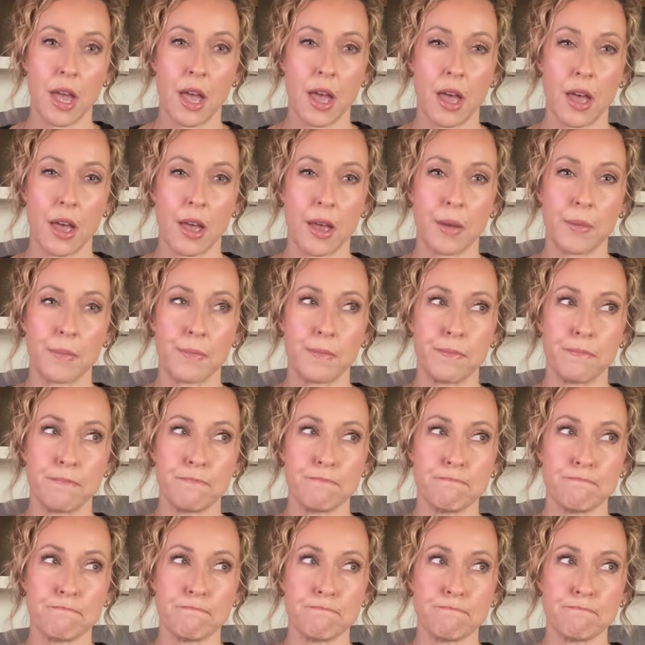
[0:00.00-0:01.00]

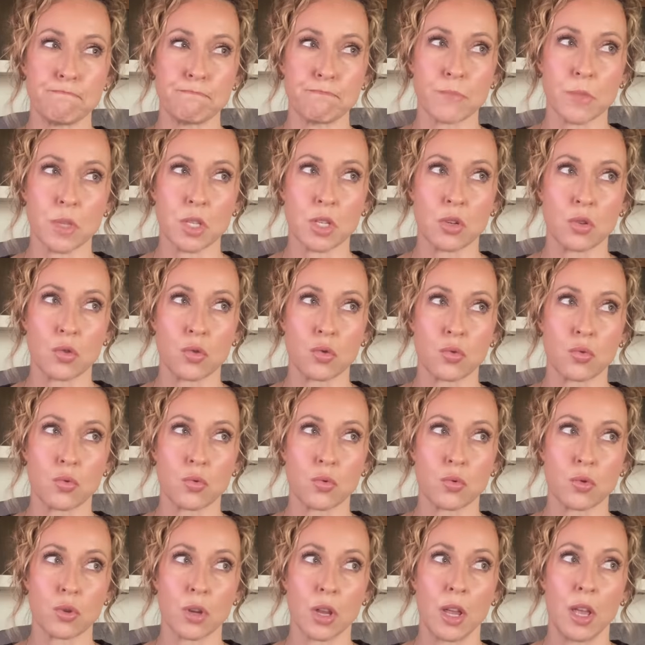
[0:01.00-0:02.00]
The
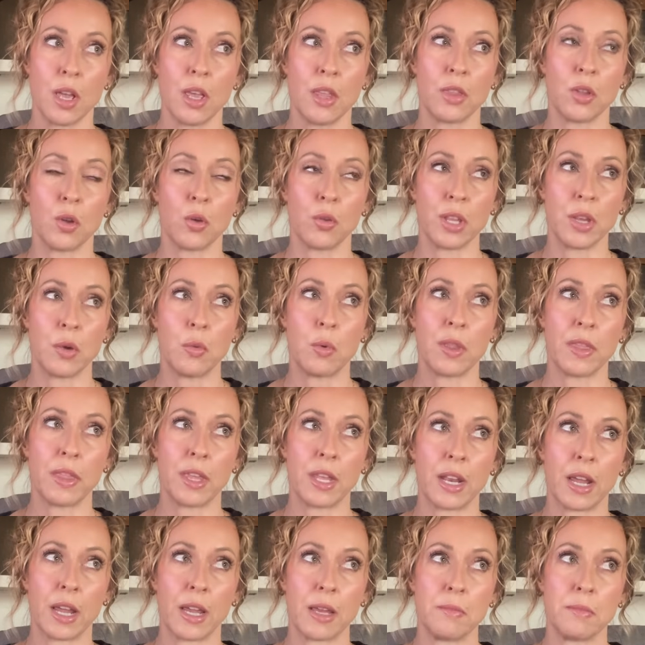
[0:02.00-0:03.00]
only one
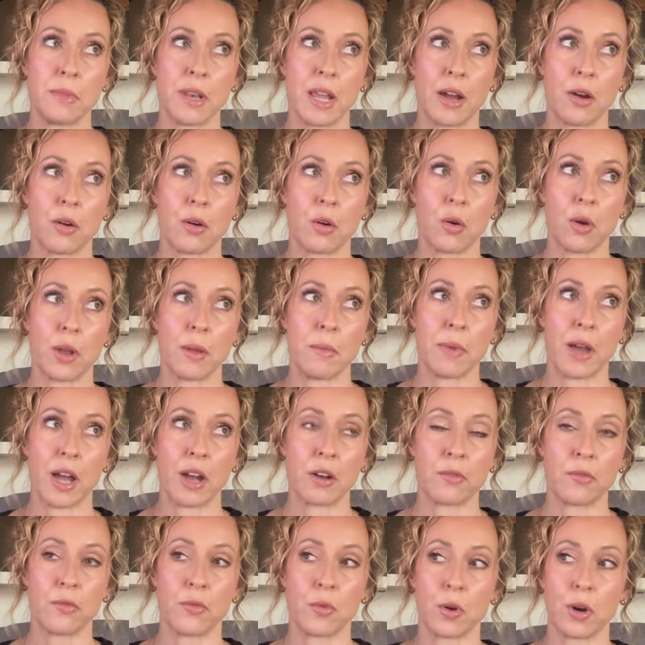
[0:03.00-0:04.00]
that I am now going
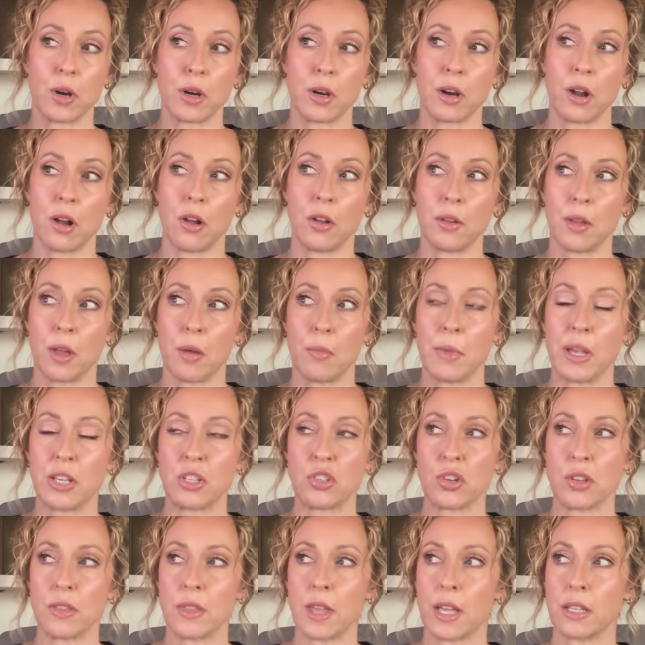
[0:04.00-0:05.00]
back for, I'll
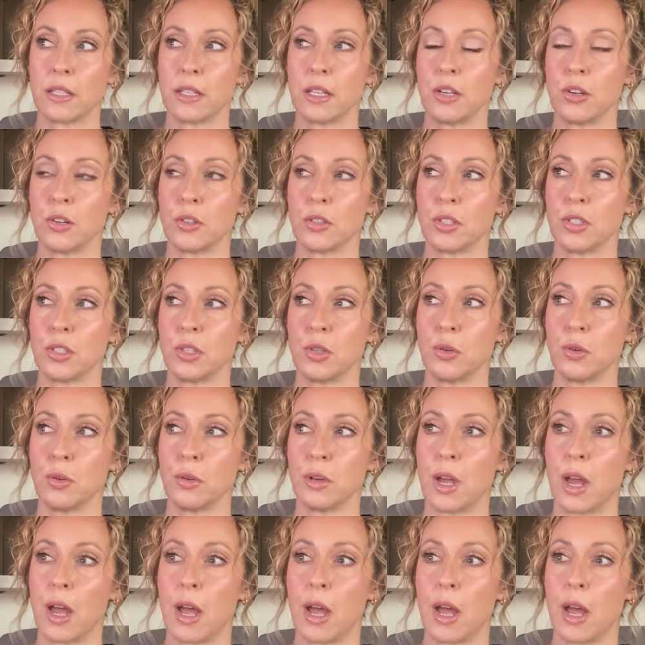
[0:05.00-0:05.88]
mention that here soon.